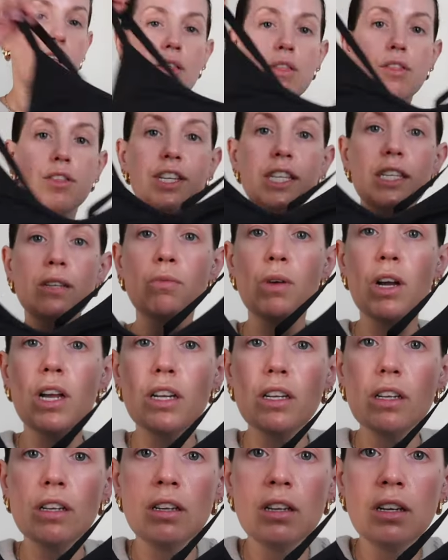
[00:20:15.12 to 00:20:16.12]
This
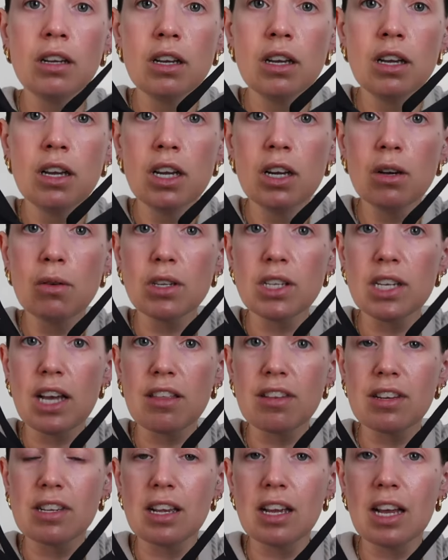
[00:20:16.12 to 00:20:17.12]
one, which
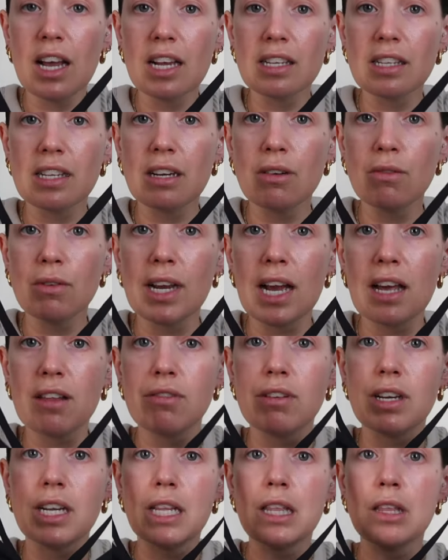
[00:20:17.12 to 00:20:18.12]
has a little
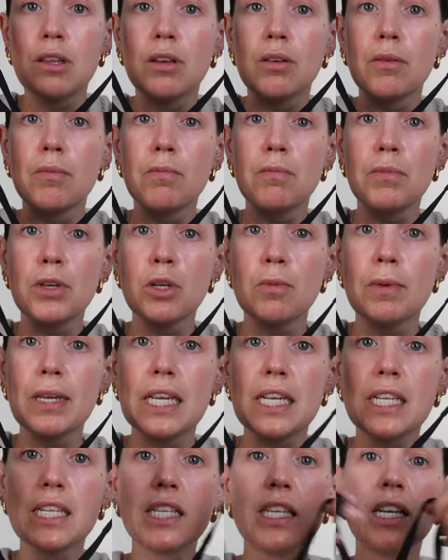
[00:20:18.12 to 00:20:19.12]
gathering in the
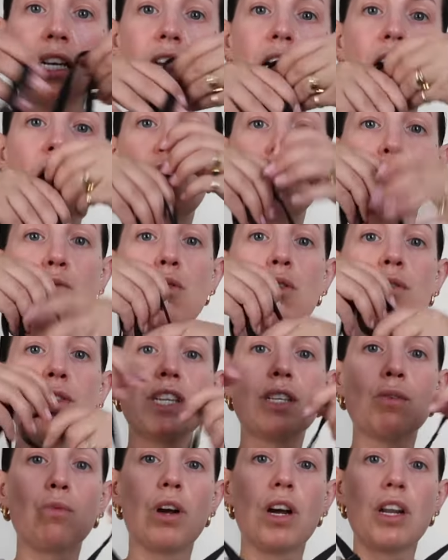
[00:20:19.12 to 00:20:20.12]
boobies. I've worn
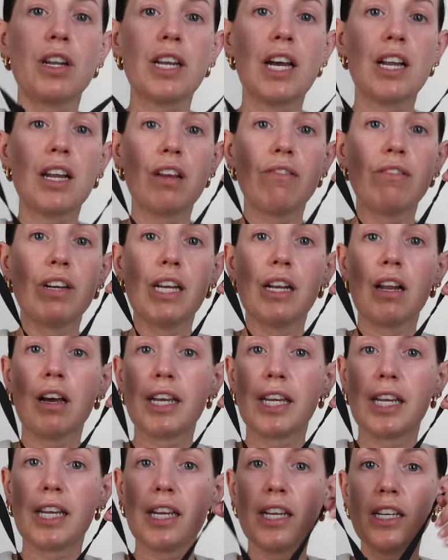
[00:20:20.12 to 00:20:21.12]
this one and I really
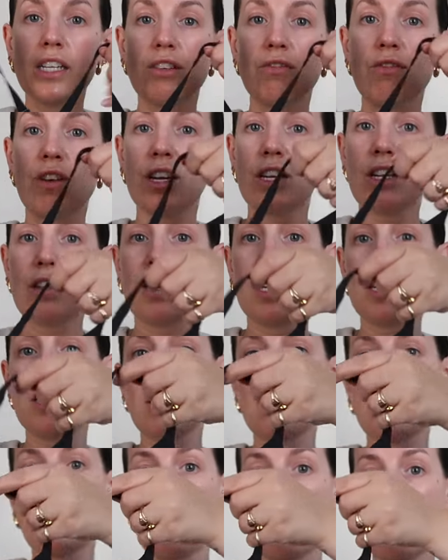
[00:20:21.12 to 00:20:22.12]
like it to run, and then it's
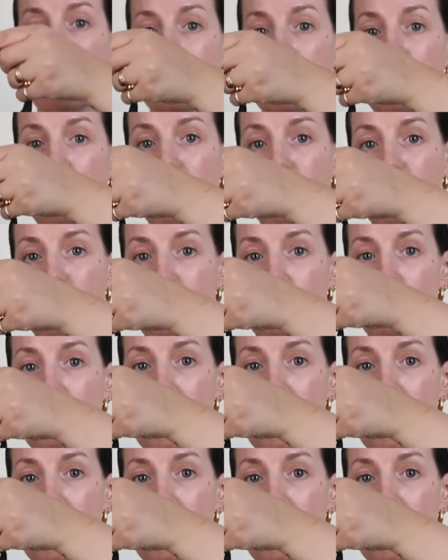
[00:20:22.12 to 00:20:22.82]
like a crossover at the